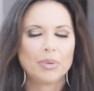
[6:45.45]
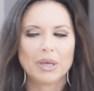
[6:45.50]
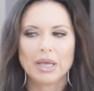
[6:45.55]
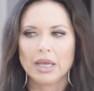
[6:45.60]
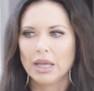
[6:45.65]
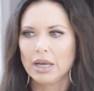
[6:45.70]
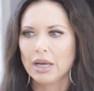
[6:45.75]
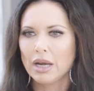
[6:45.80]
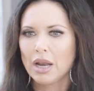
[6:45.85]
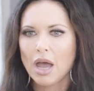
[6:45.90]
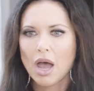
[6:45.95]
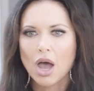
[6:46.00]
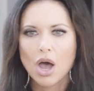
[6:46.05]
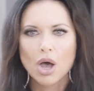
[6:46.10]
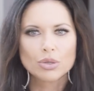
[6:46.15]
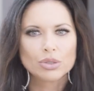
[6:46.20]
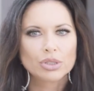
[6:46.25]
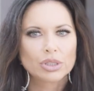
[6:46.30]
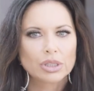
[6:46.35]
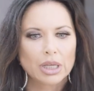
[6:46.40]
I've been
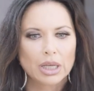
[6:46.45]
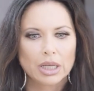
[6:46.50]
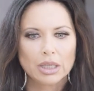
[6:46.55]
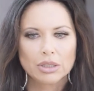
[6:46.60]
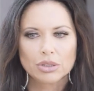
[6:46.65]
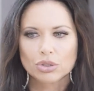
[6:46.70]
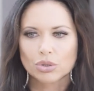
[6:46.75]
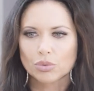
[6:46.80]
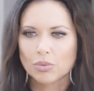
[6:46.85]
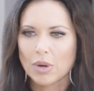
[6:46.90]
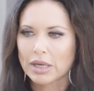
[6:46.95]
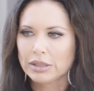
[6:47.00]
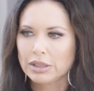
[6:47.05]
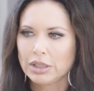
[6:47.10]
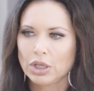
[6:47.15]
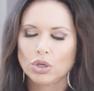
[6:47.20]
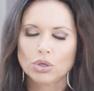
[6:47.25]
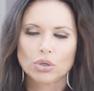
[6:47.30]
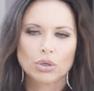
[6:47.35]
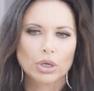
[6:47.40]
hosting,
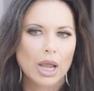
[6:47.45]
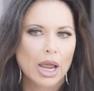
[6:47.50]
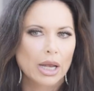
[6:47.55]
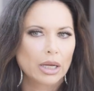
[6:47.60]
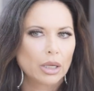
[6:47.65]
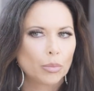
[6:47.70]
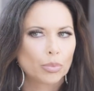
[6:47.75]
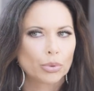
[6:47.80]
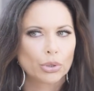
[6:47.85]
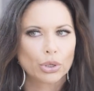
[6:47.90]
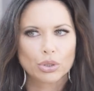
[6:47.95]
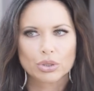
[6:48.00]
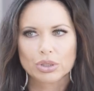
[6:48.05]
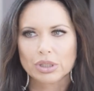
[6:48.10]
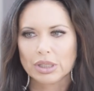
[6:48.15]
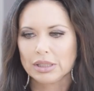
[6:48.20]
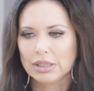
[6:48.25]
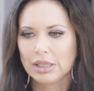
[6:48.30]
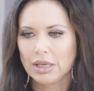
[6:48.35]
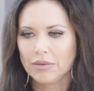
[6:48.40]
directing, creating,
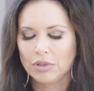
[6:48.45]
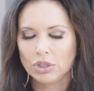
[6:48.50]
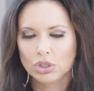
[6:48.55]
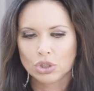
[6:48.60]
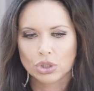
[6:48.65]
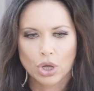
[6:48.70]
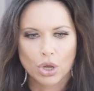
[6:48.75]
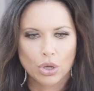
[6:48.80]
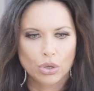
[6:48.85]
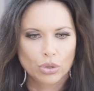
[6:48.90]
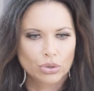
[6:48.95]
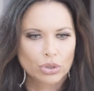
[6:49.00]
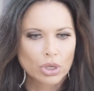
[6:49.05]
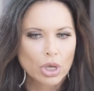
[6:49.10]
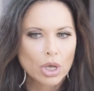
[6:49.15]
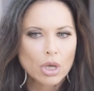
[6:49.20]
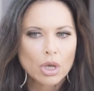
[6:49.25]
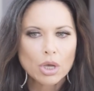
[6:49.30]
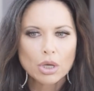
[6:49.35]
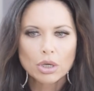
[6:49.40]
producing TV shows,
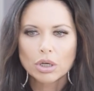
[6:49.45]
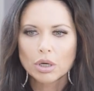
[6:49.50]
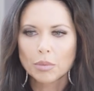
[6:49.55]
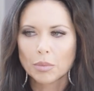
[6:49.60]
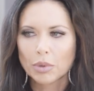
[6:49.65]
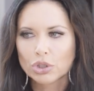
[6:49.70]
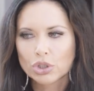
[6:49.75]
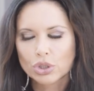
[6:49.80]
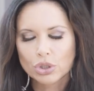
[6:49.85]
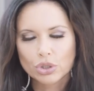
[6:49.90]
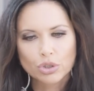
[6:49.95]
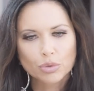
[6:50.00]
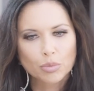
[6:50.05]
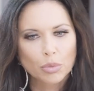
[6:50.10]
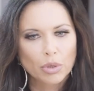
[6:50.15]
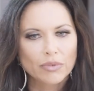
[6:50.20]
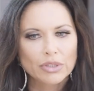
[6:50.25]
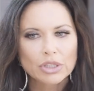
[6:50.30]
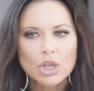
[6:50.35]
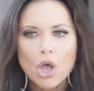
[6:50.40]
commercials,
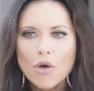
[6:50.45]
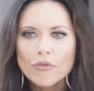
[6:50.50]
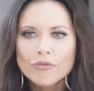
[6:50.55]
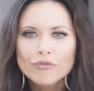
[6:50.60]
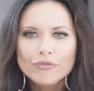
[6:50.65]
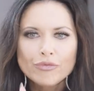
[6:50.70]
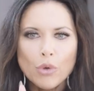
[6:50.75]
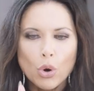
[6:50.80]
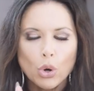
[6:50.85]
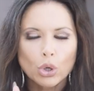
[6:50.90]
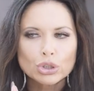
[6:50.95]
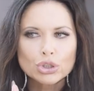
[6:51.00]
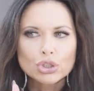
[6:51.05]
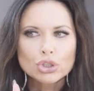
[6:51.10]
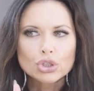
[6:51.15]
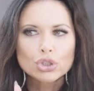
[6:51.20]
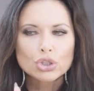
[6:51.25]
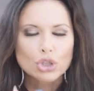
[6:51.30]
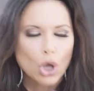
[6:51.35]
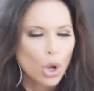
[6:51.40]
movies for
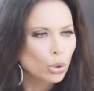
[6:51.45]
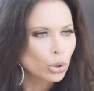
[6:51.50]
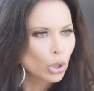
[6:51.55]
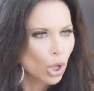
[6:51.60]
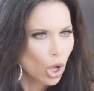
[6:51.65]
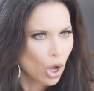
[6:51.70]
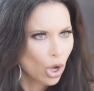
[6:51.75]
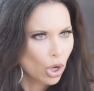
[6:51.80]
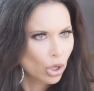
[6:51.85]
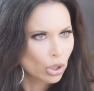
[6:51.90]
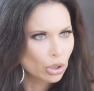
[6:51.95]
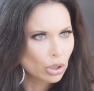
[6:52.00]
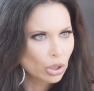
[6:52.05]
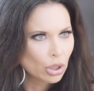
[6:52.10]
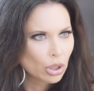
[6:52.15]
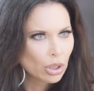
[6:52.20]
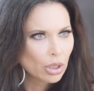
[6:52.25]
so long